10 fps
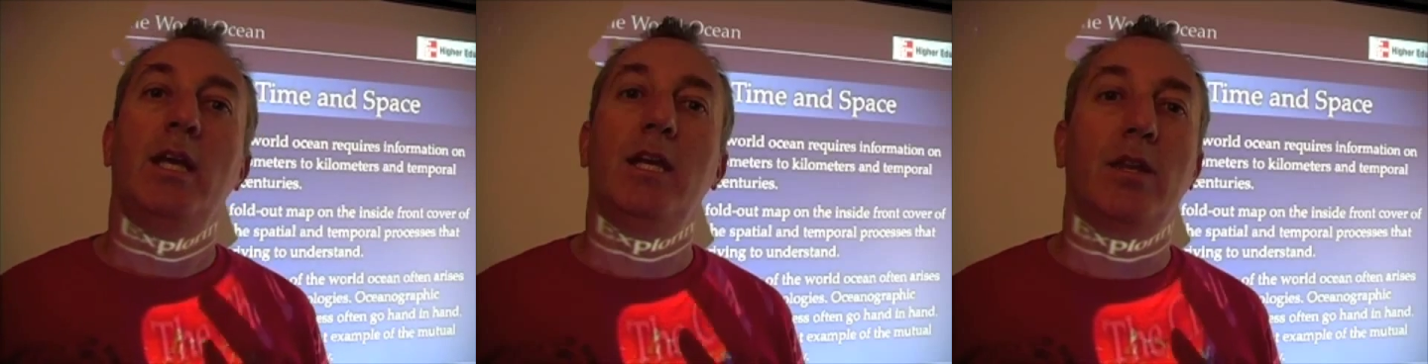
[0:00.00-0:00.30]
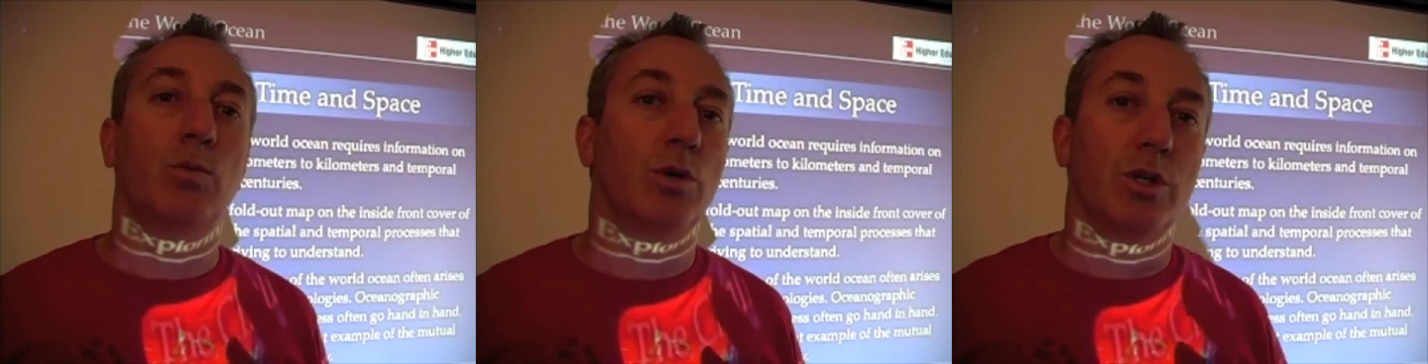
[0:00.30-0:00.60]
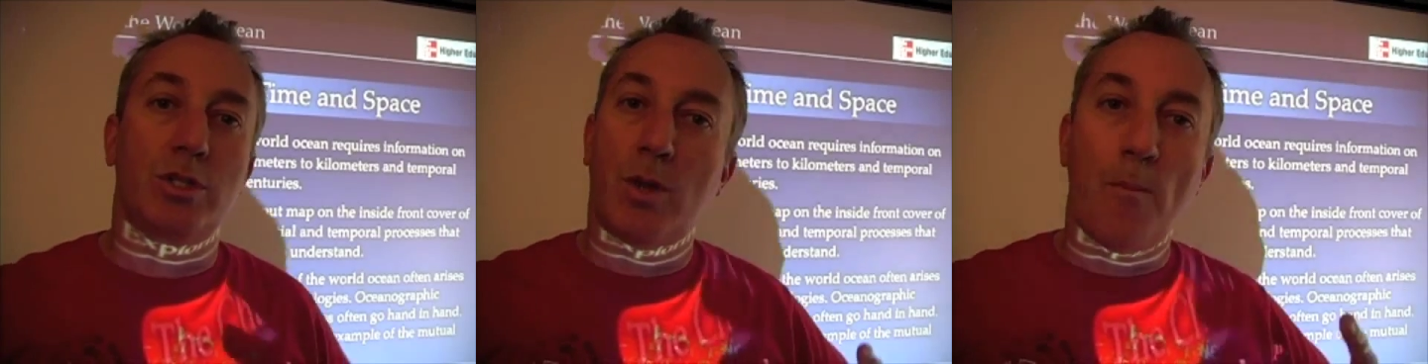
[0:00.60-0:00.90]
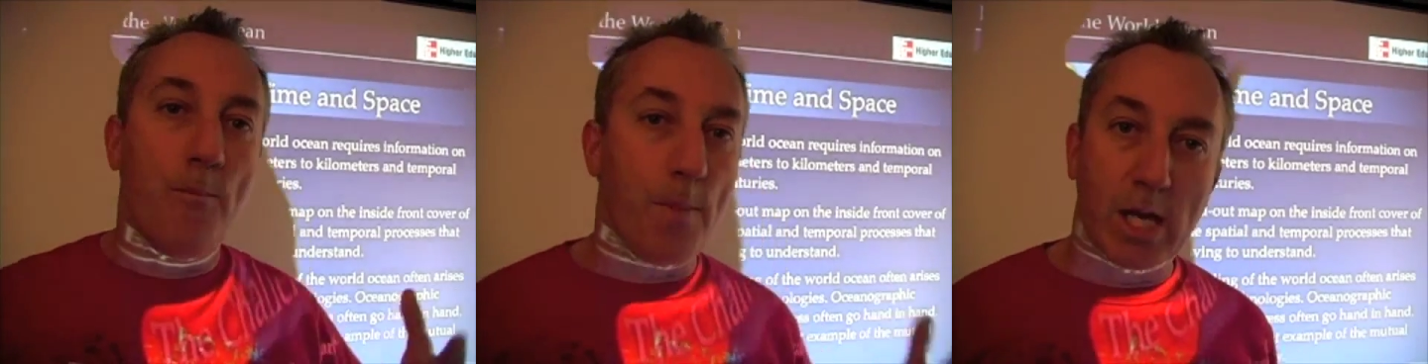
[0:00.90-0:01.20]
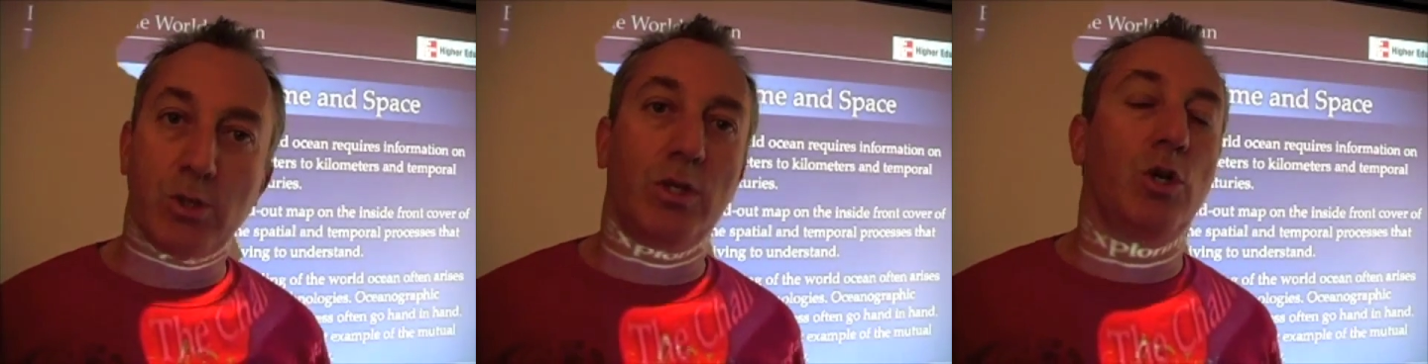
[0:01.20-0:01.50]
in other words,
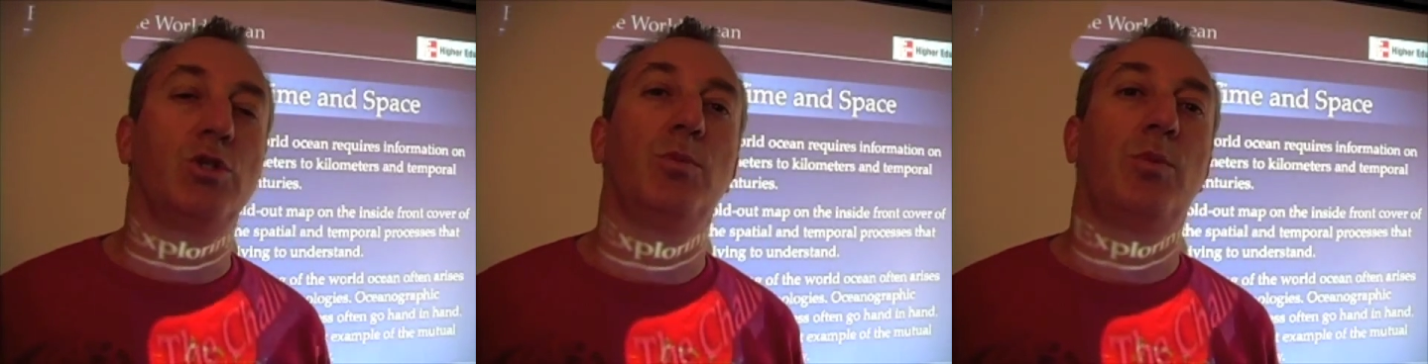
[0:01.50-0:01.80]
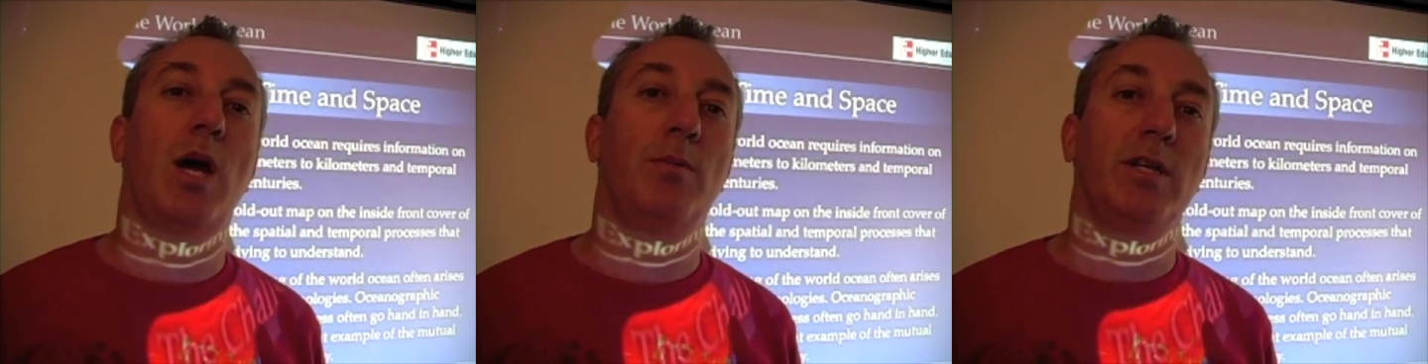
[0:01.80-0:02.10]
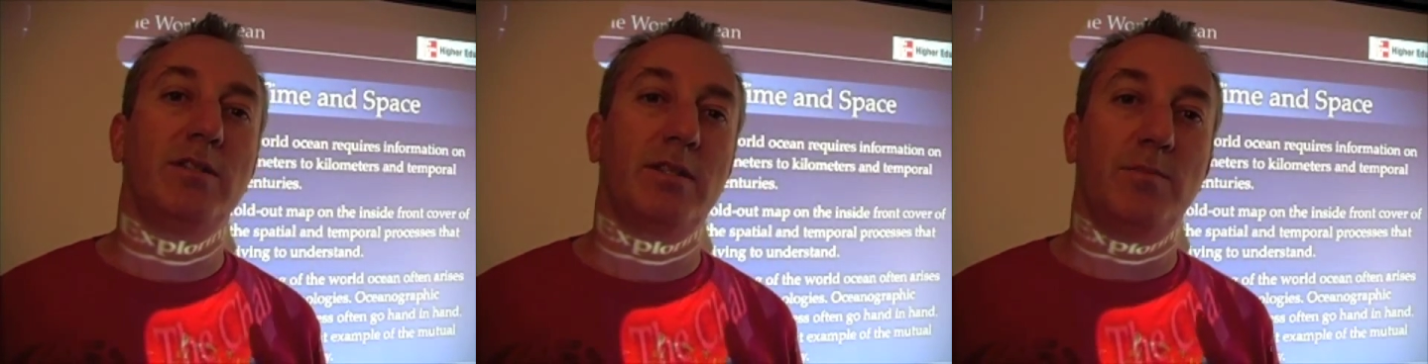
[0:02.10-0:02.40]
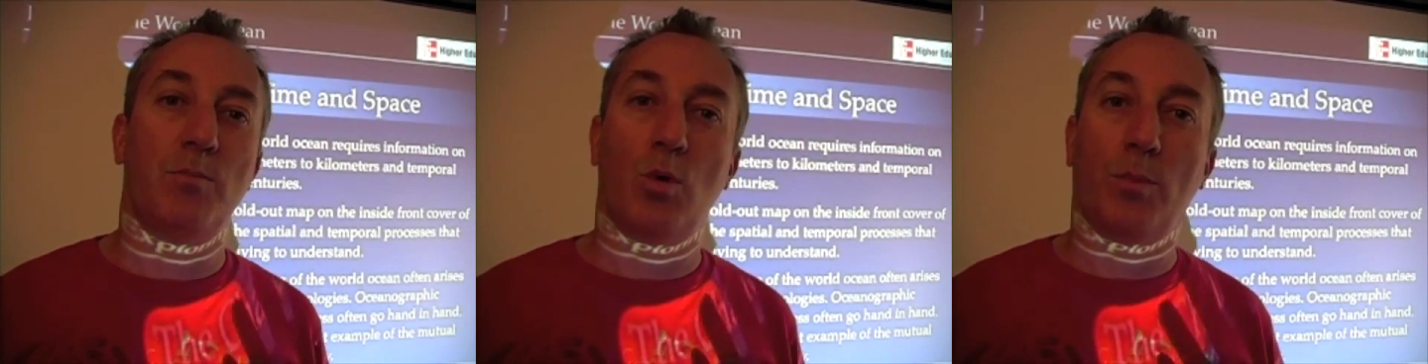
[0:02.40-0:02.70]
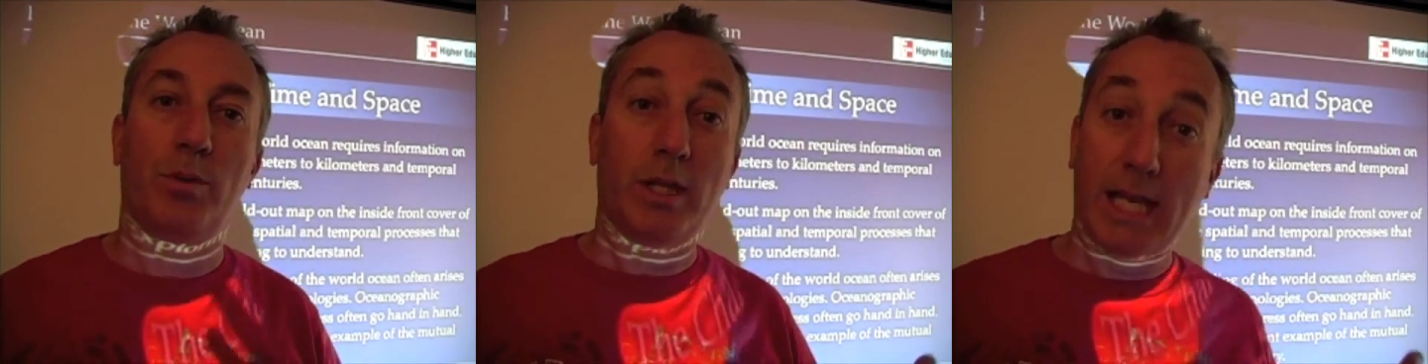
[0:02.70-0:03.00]
measuring ocean properties in more
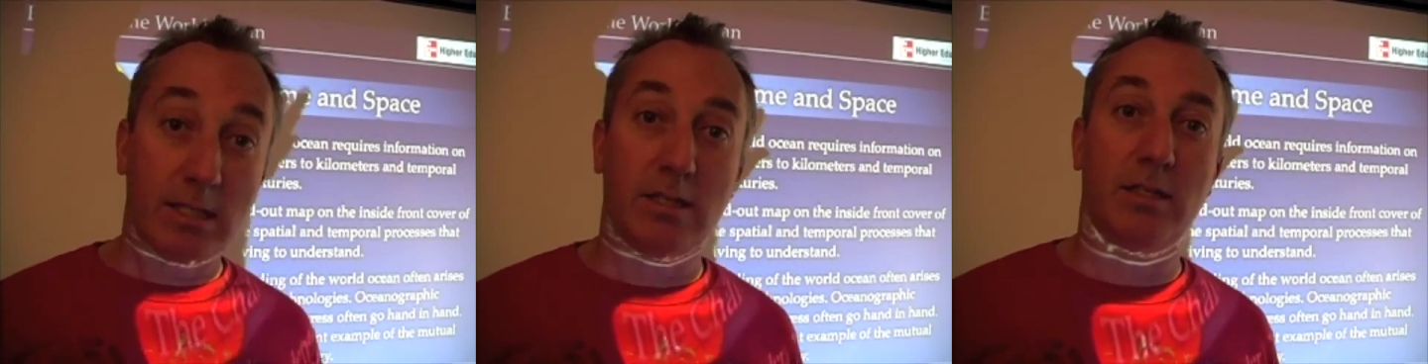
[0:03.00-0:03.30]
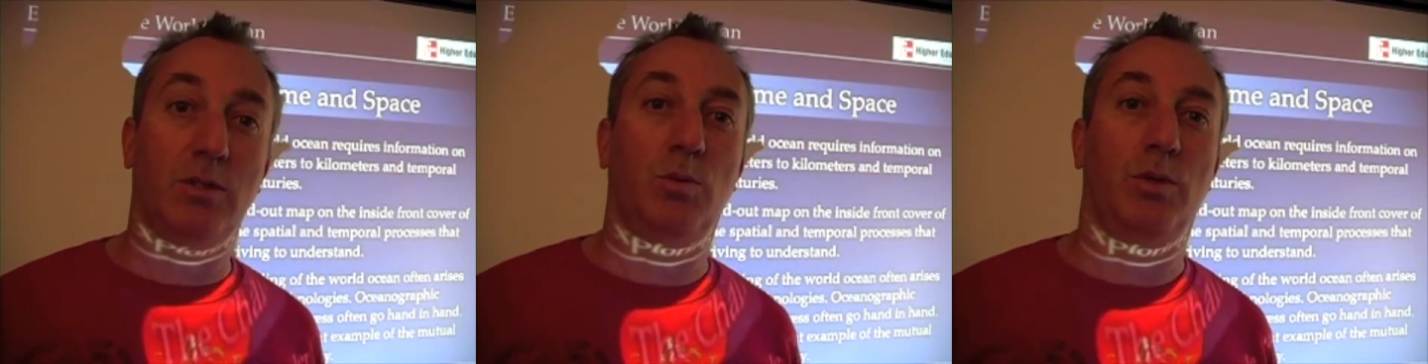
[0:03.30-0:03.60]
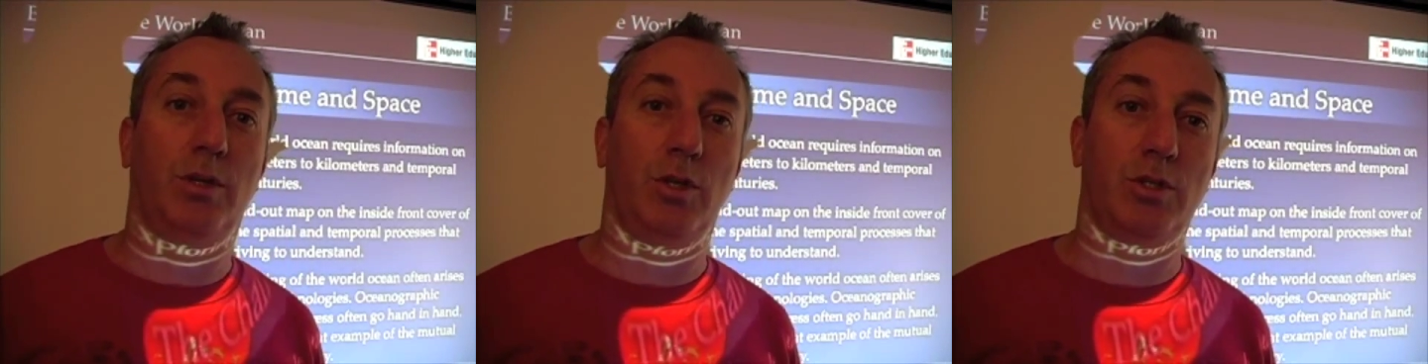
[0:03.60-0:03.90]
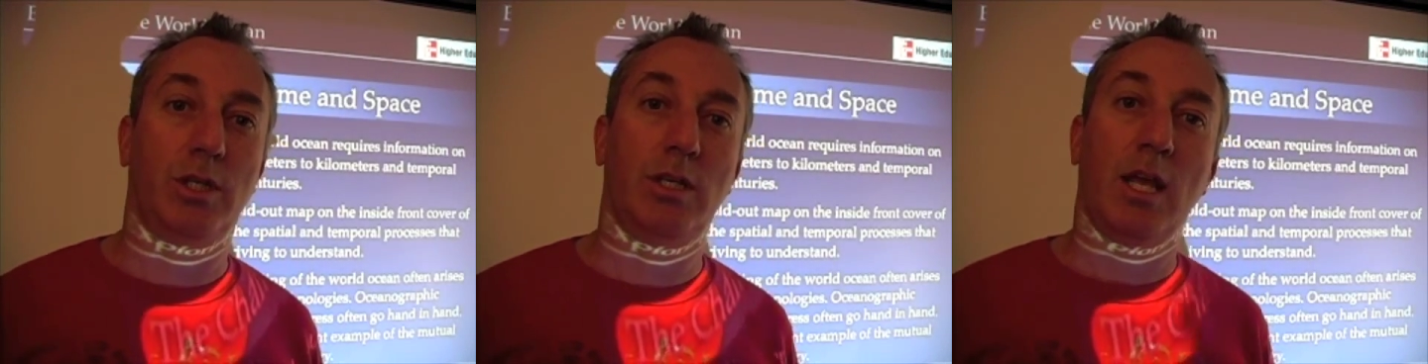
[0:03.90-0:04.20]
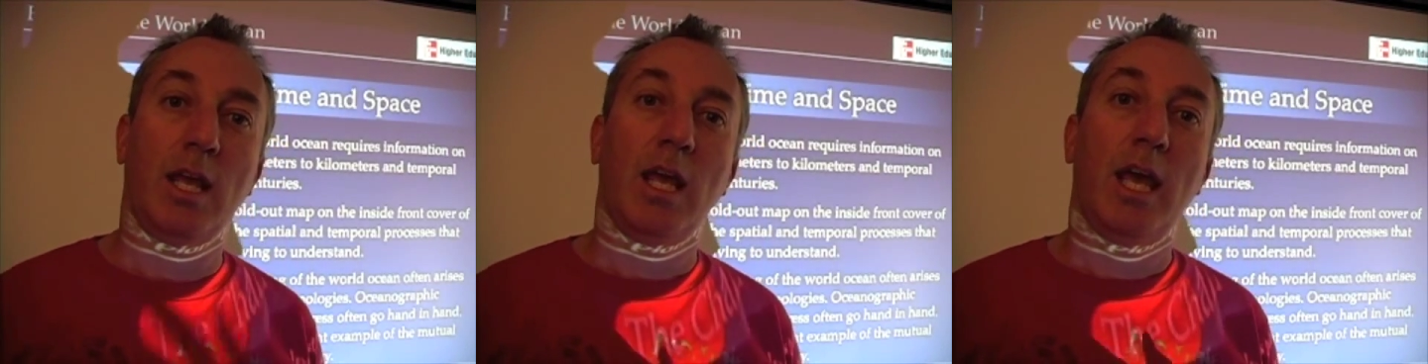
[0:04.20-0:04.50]
places in the world ocean,
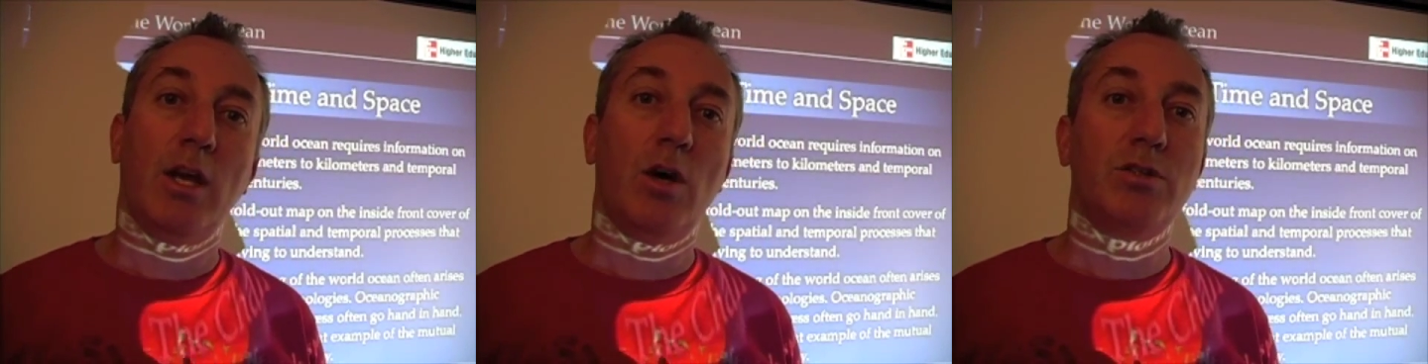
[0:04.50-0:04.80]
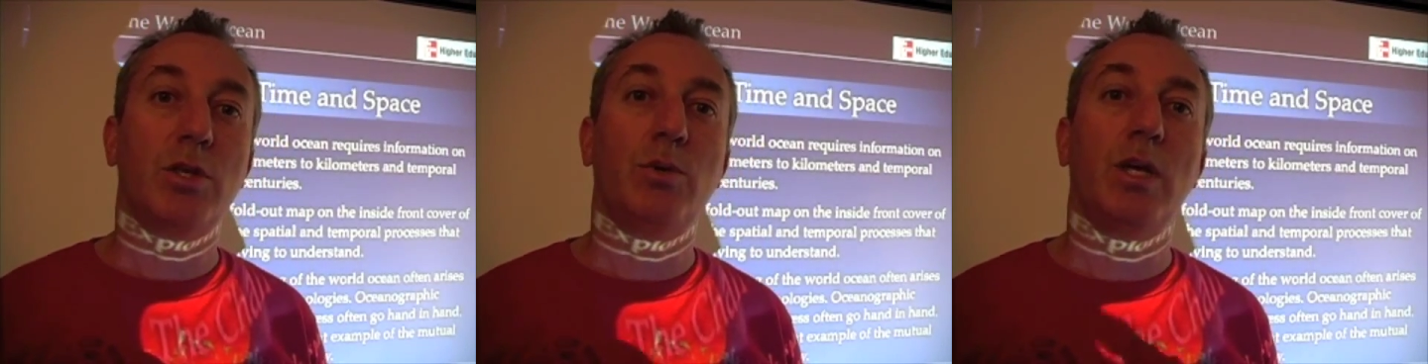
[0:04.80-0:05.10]
and also